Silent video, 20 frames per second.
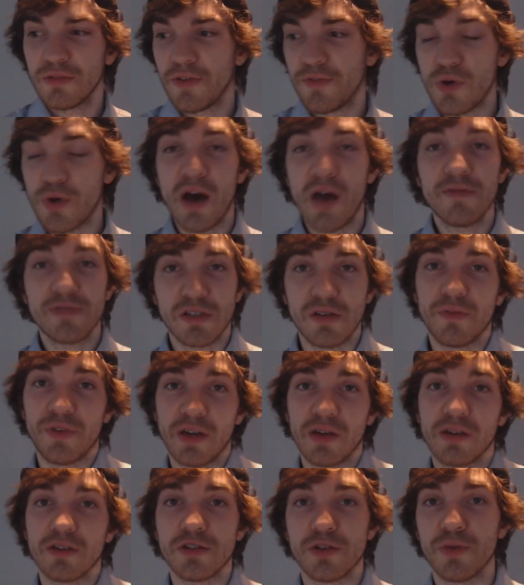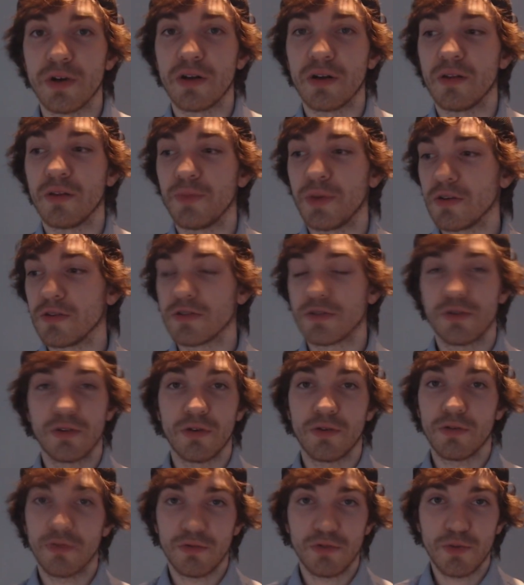you have something else going on, because
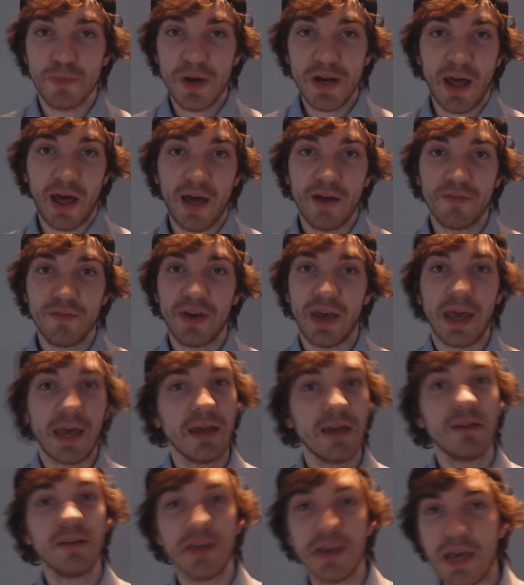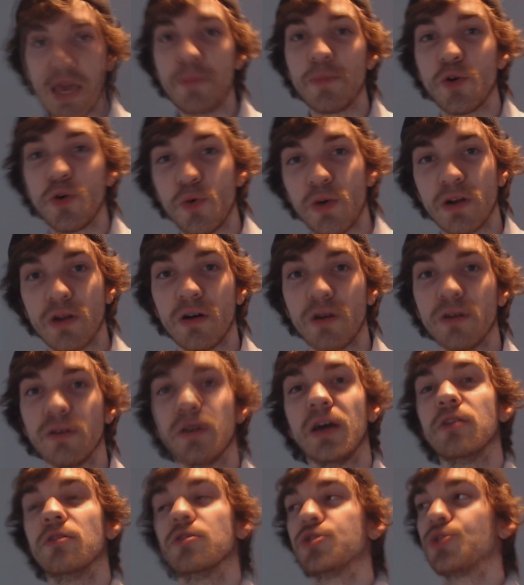you might have an indie game going on
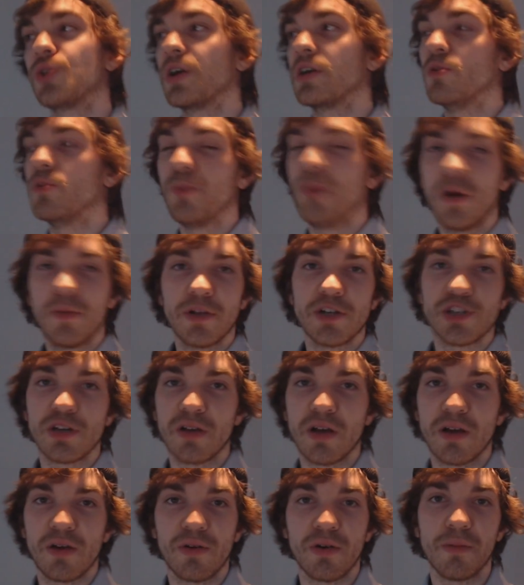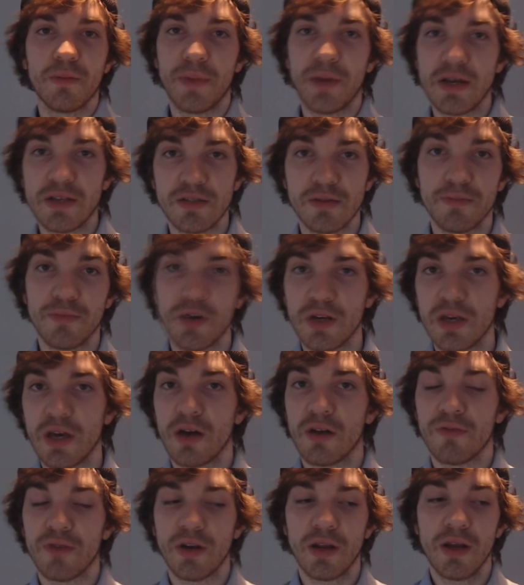and you're trying to publish it later on, make some money
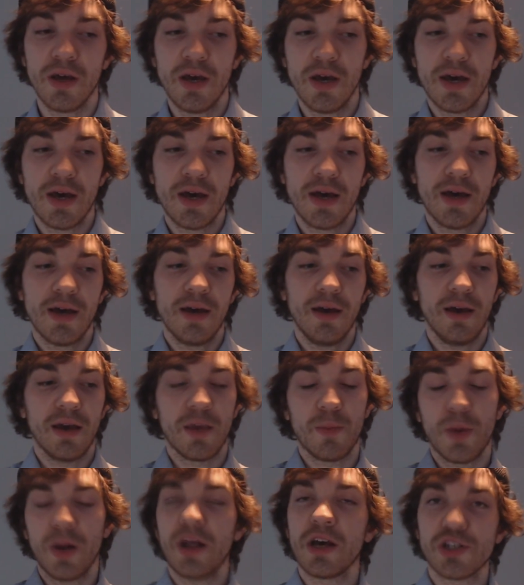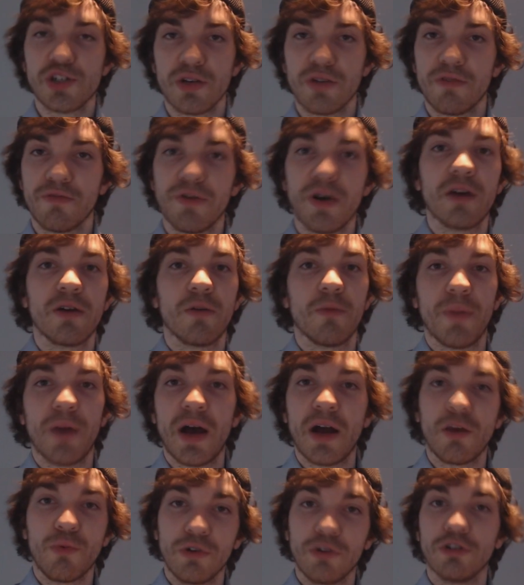out of it. It might actually fire
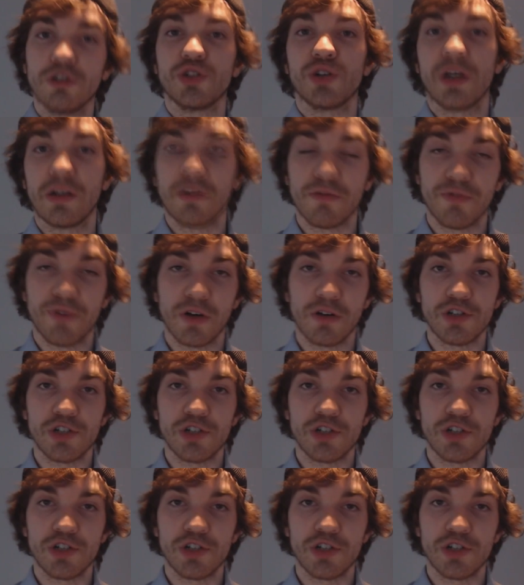back when you're trying to find a